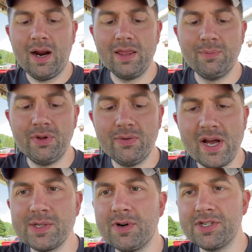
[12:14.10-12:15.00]
all right, the blue
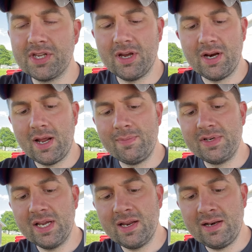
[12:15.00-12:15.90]
raspberry is good. I'm
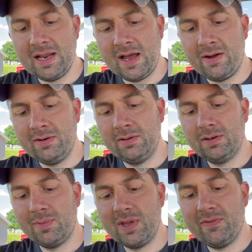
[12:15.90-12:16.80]
digging down.
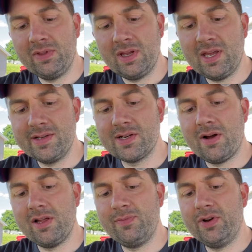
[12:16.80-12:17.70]
I'm giving the kids
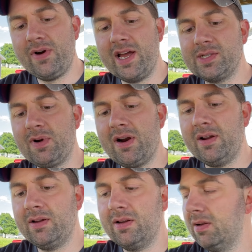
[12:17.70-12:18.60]
all a blue raspberry.